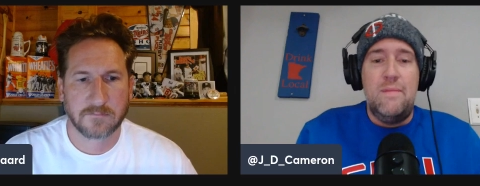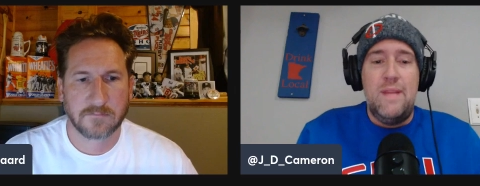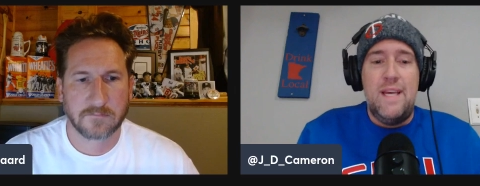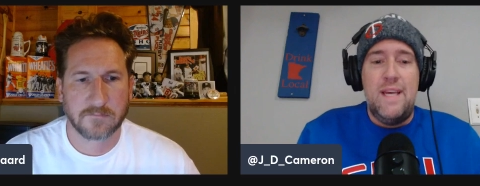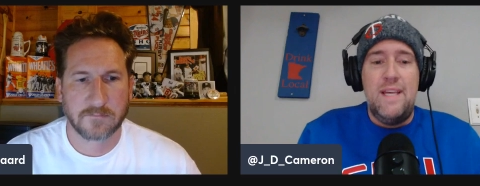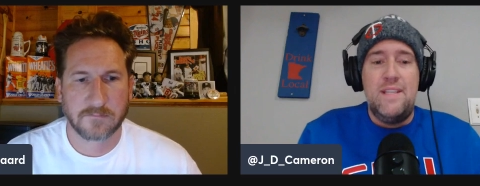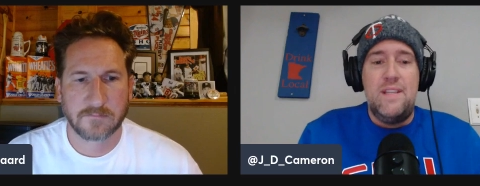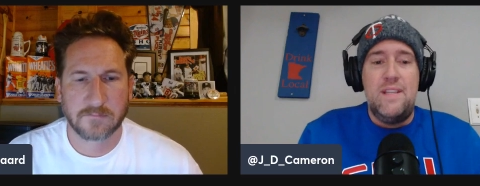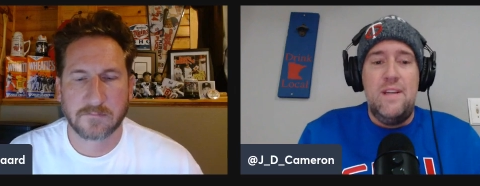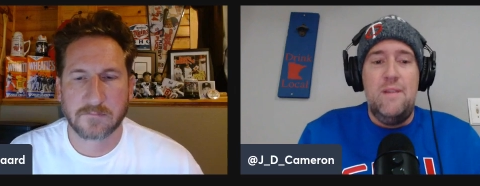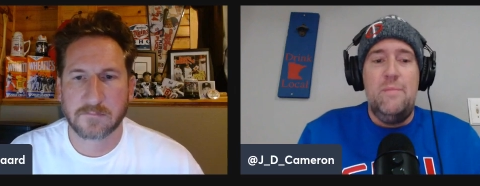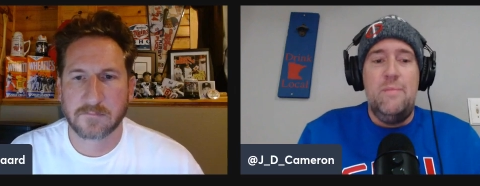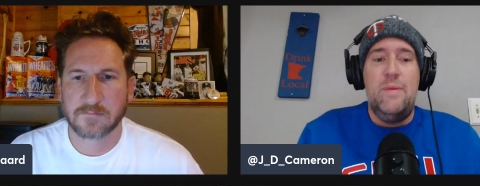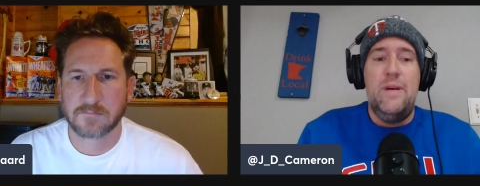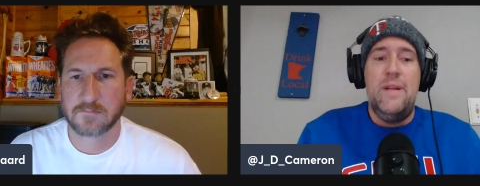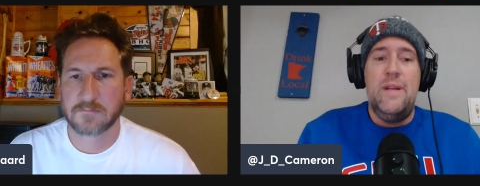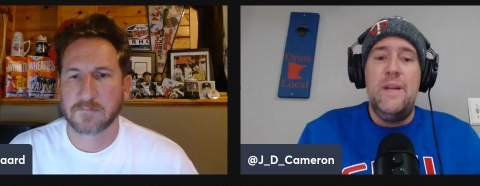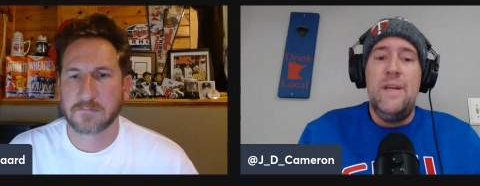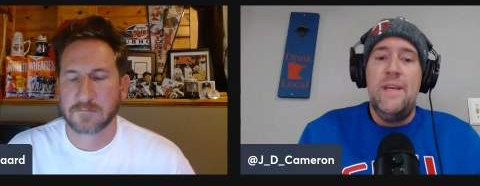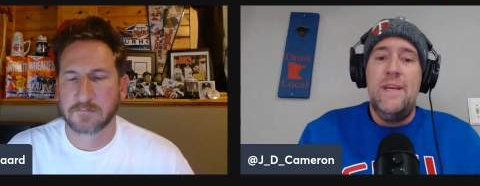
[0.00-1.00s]
Speaker 1: last year,
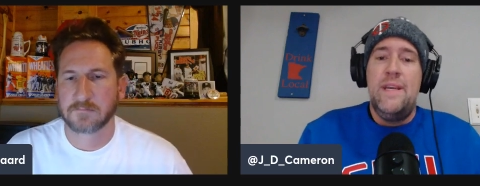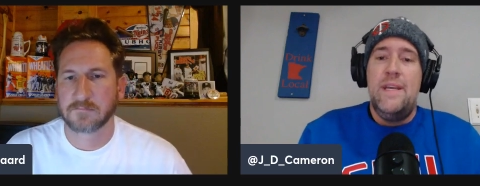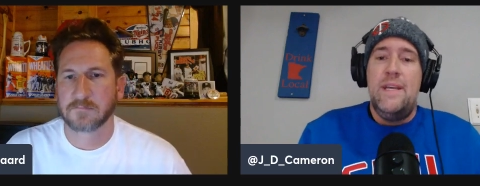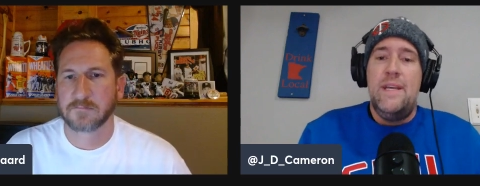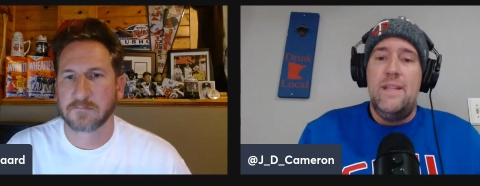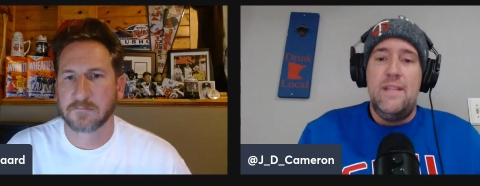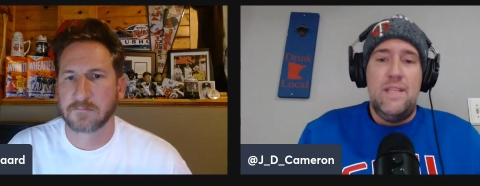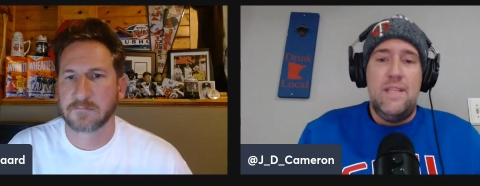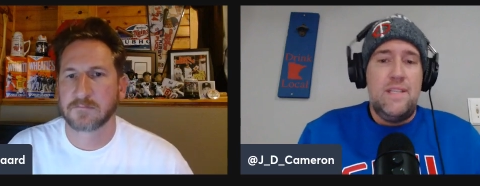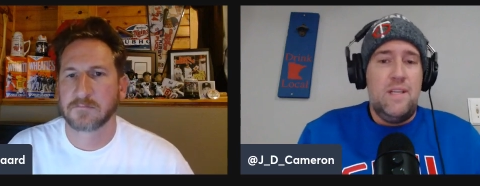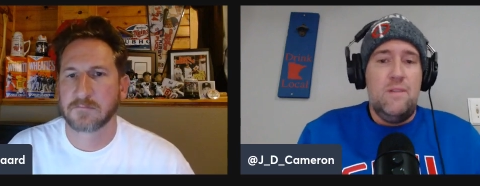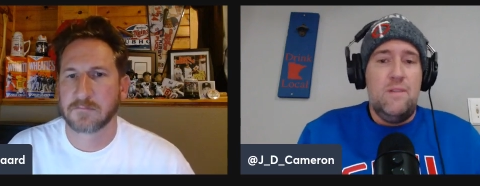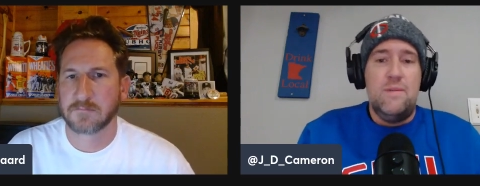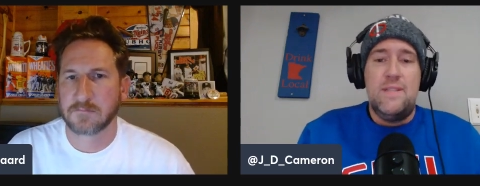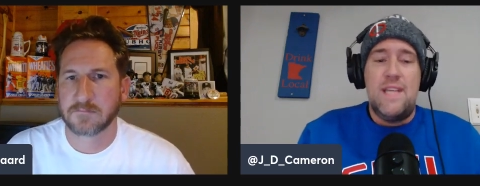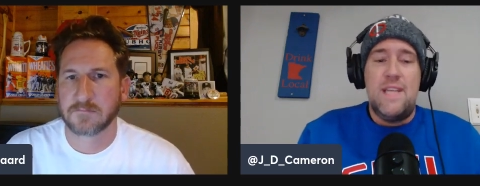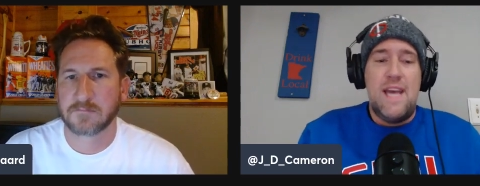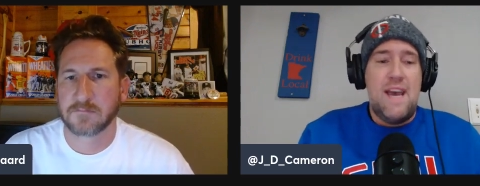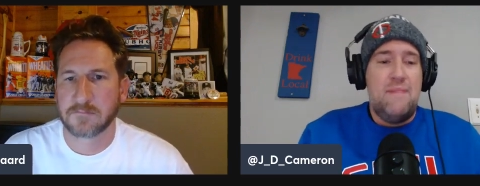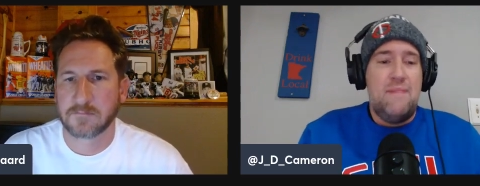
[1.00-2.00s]
but this year
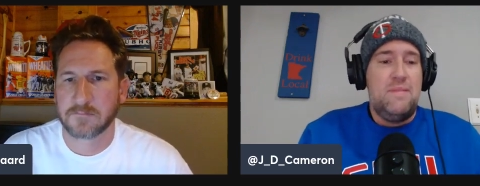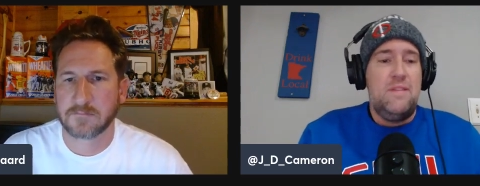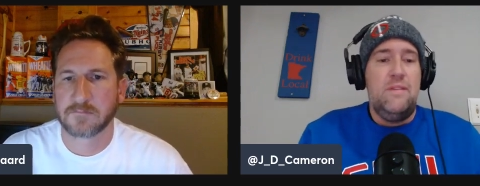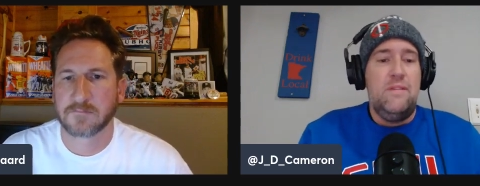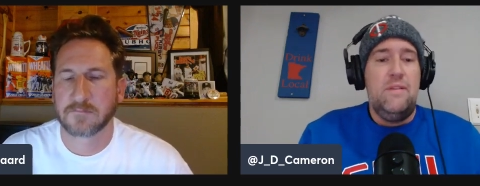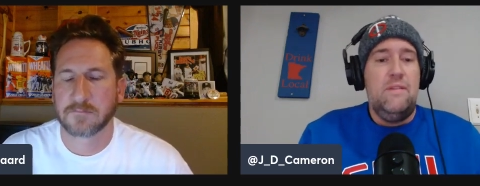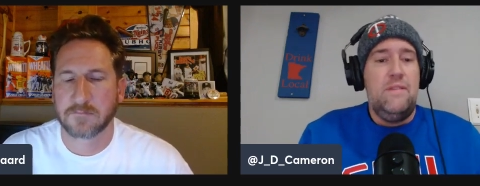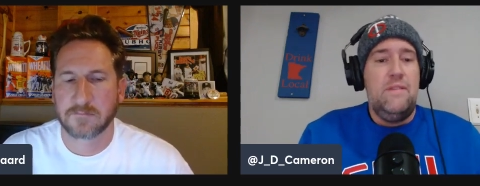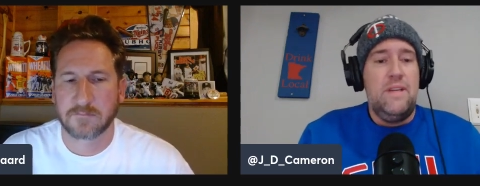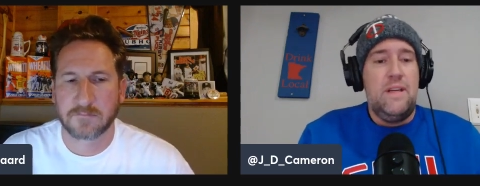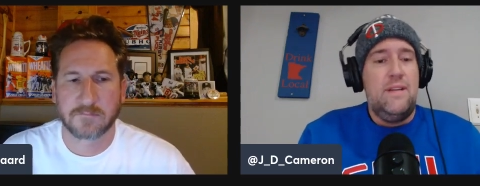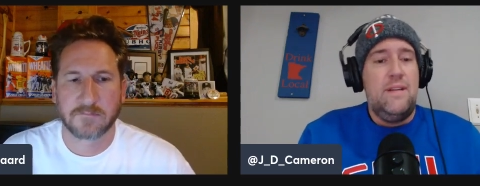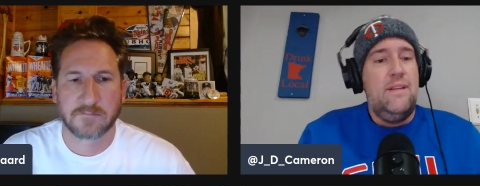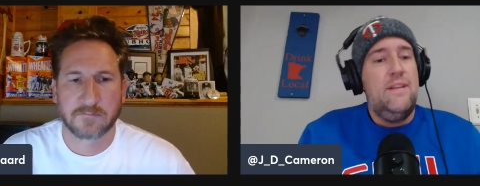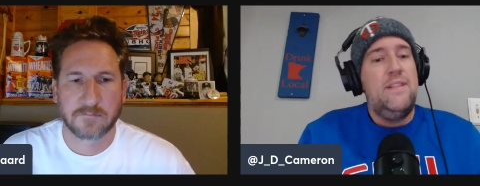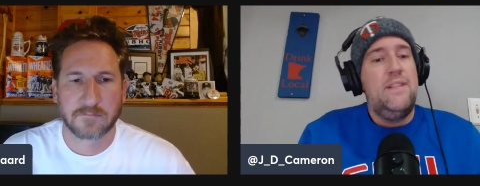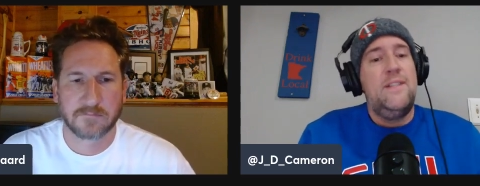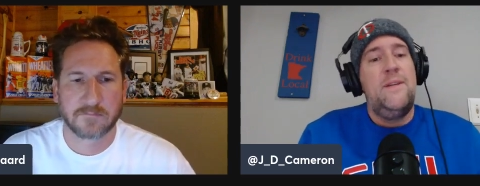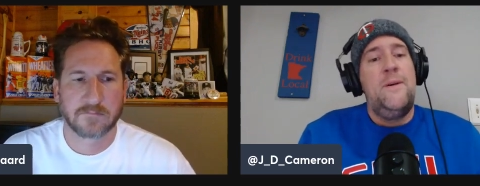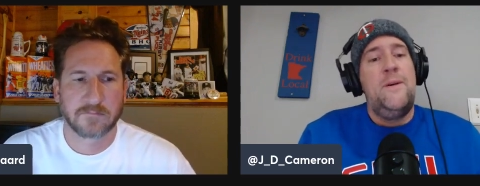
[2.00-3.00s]
was absolutely
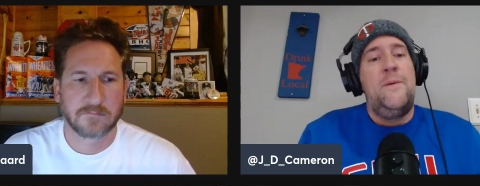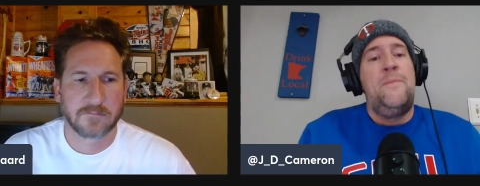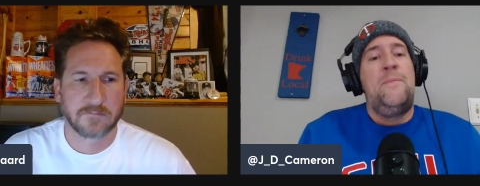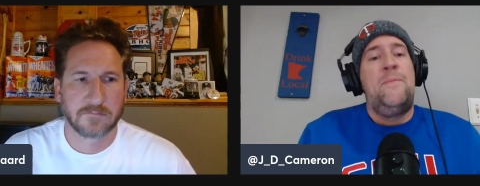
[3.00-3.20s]
ridiculous.